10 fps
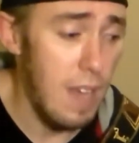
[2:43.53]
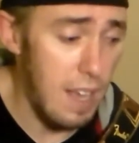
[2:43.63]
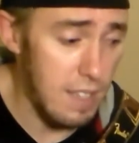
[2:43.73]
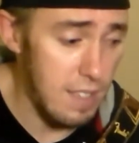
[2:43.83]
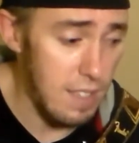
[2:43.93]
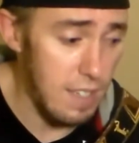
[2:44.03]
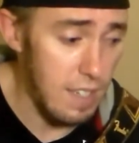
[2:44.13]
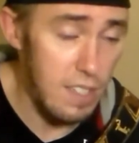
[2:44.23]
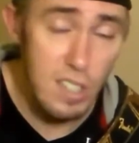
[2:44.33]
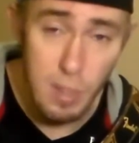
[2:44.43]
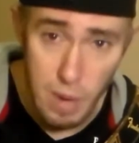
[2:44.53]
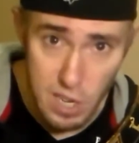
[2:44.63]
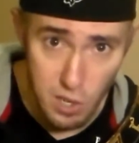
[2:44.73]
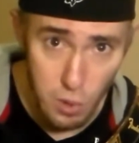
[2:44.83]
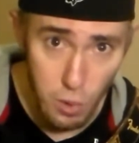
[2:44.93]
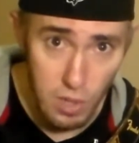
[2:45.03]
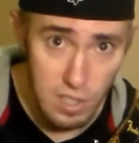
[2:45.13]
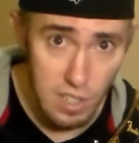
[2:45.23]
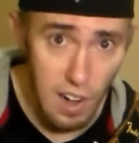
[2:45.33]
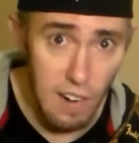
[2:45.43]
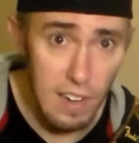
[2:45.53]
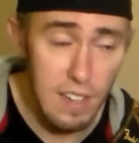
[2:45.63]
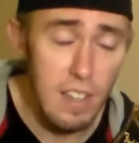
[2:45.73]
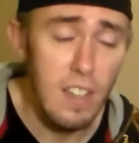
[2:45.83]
As the C major chord is occurring,